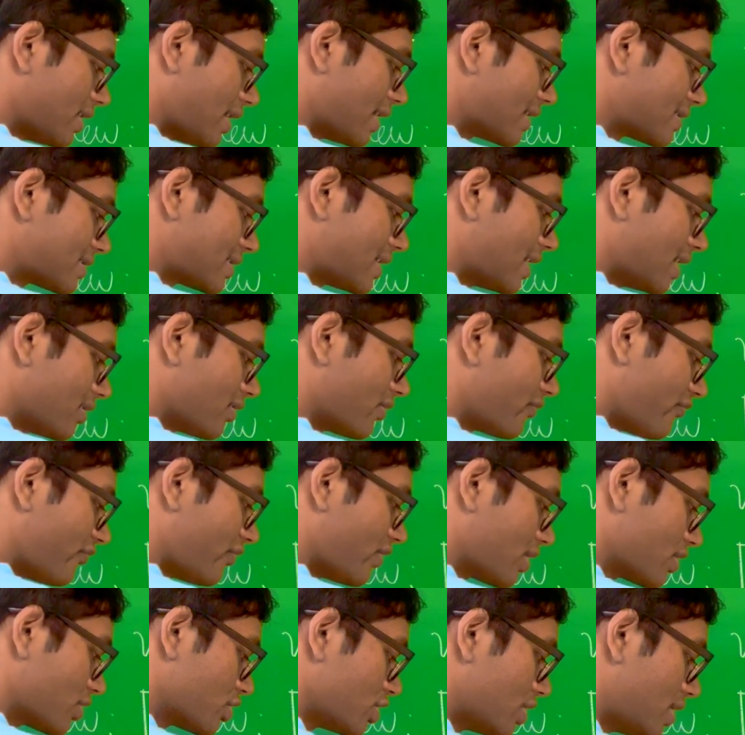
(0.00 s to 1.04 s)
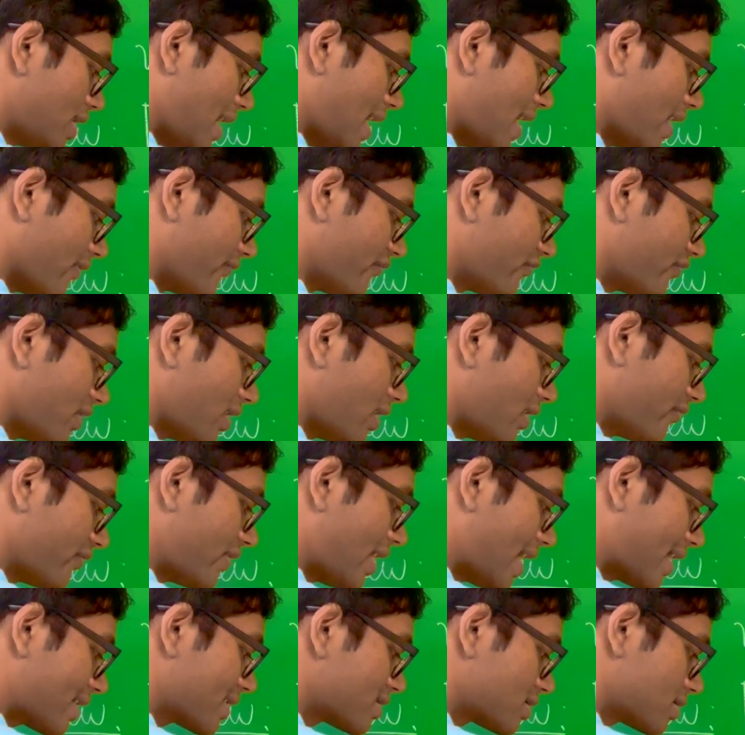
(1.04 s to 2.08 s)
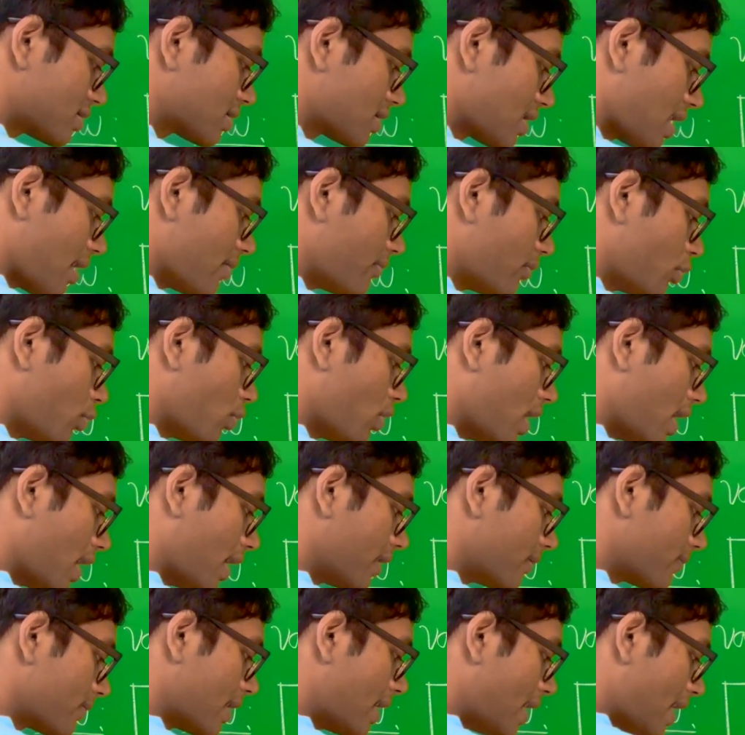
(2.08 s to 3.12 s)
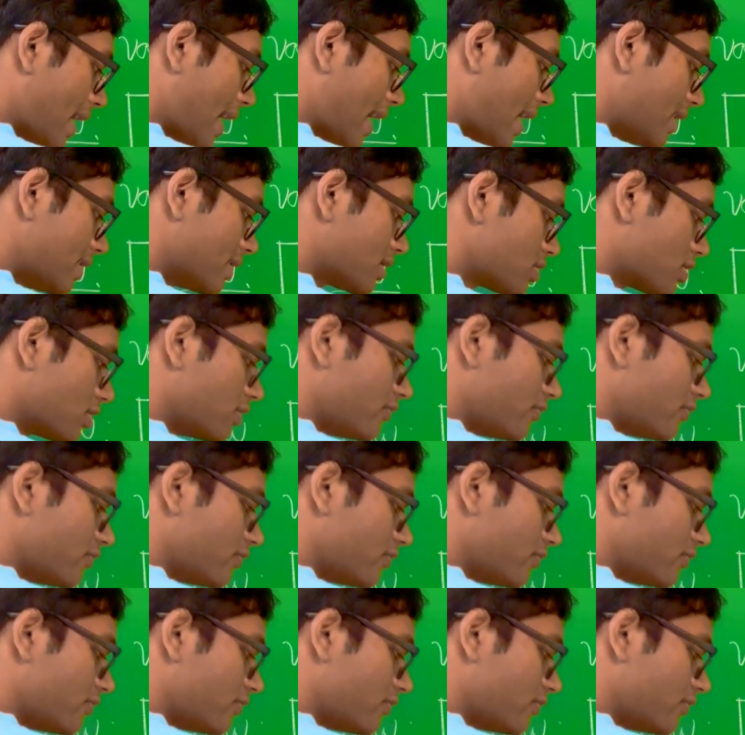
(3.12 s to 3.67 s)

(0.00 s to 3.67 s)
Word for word: a scalar function f of x comma y, and it